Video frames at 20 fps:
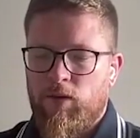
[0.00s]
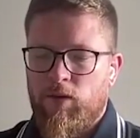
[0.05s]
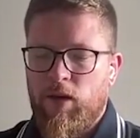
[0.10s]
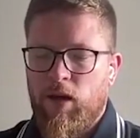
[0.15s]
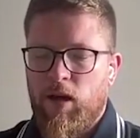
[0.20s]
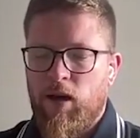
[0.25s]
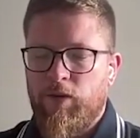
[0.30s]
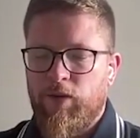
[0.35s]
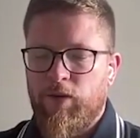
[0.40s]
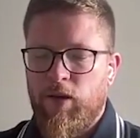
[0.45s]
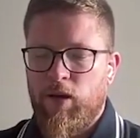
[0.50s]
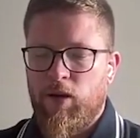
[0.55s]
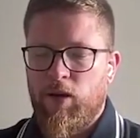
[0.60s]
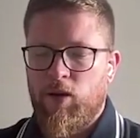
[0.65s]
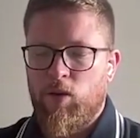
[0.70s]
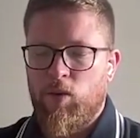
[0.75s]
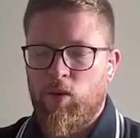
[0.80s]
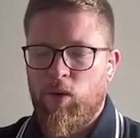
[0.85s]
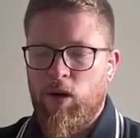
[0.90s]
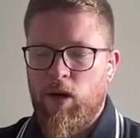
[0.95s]

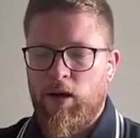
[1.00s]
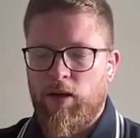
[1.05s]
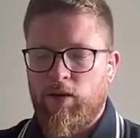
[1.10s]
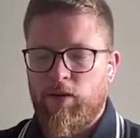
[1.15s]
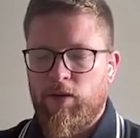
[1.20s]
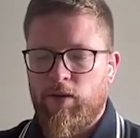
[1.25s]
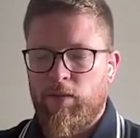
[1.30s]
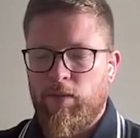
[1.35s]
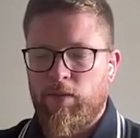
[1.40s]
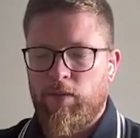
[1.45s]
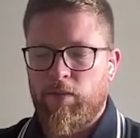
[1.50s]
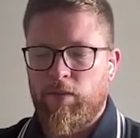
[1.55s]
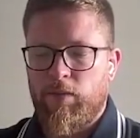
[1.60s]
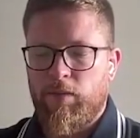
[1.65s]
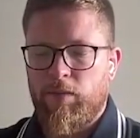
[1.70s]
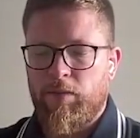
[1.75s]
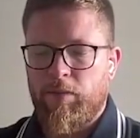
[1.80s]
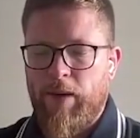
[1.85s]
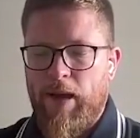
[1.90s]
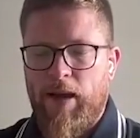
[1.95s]
StaffCircle works
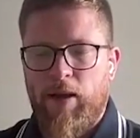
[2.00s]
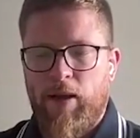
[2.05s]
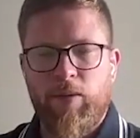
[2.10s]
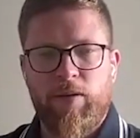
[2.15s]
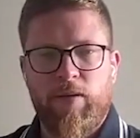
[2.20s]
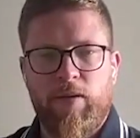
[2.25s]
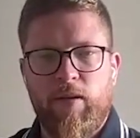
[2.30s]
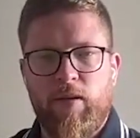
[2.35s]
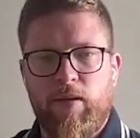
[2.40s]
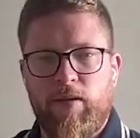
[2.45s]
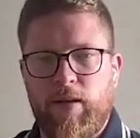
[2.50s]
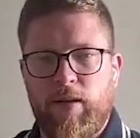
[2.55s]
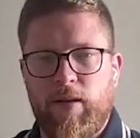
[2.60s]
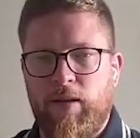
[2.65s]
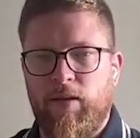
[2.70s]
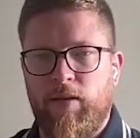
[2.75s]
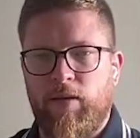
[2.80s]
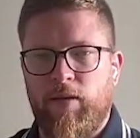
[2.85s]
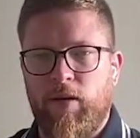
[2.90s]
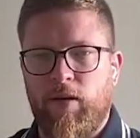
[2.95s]
backwards in the
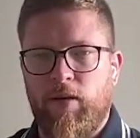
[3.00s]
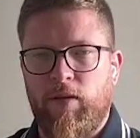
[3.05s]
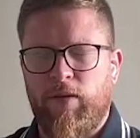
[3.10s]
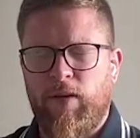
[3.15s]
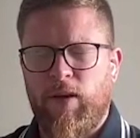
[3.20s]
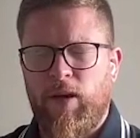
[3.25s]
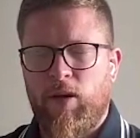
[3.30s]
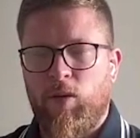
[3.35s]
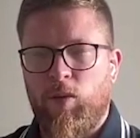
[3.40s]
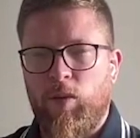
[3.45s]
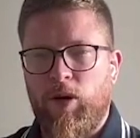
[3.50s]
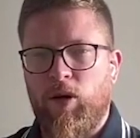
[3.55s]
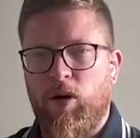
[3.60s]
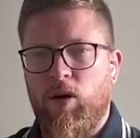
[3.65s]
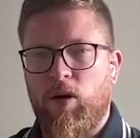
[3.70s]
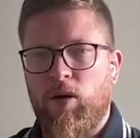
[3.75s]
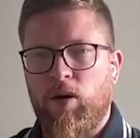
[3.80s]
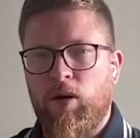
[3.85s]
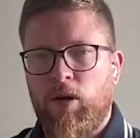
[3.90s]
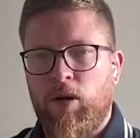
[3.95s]
sense of
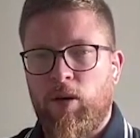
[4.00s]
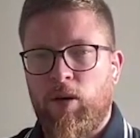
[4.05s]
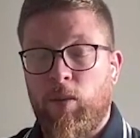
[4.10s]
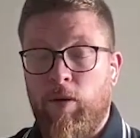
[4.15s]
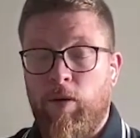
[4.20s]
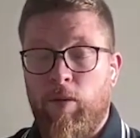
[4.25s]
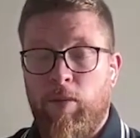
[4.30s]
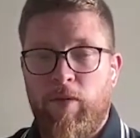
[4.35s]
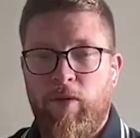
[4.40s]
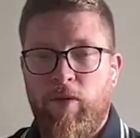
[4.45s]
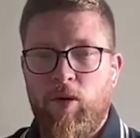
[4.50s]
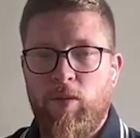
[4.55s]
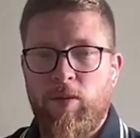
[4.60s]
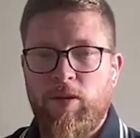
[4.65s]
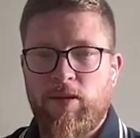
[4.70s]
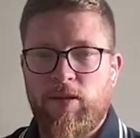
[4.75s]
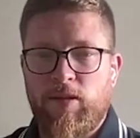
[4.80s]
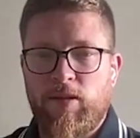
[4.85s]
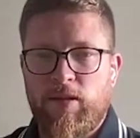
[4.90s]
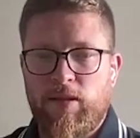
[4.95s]
we're a
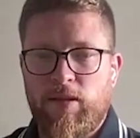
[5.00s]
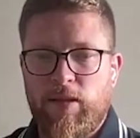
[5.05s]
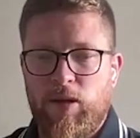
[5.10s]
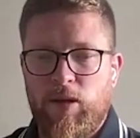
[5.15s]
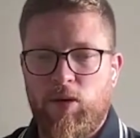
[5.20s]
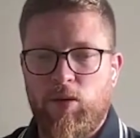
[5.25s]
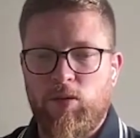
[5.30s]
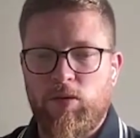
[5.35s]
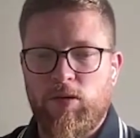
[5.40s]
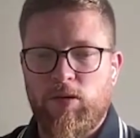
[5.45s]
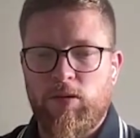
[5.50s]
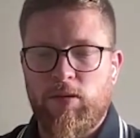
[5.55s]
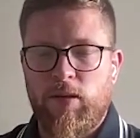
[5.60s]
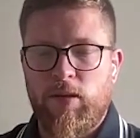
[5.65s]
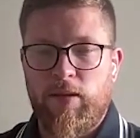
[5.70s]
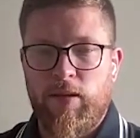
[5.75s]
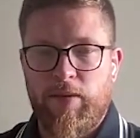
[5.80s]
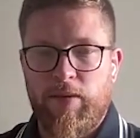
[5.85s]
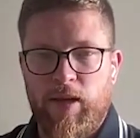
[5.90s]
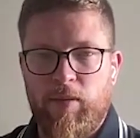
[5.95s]
performance and
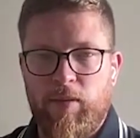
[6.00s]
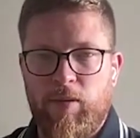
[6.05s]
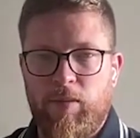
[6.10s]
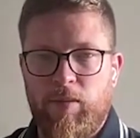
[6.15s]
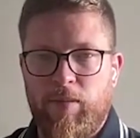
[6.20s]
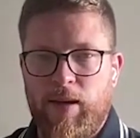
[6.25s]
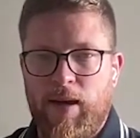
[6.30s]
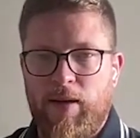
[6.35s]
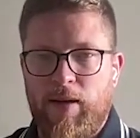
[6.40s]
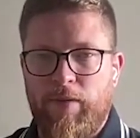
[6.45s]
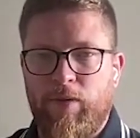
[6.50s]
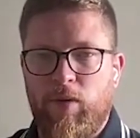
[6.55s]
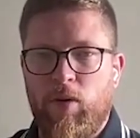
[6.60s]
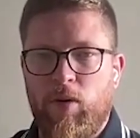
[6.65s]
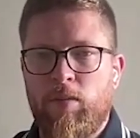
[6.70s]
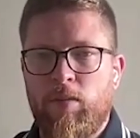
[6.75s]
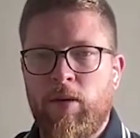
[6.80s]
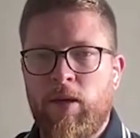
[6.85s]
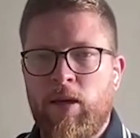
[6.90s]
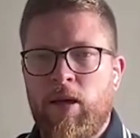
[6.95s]
skills and development
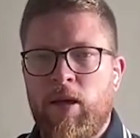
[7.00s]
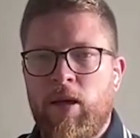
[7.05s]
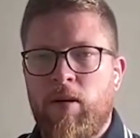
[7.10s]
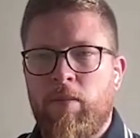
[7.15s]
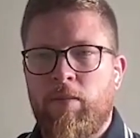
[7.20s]
platform,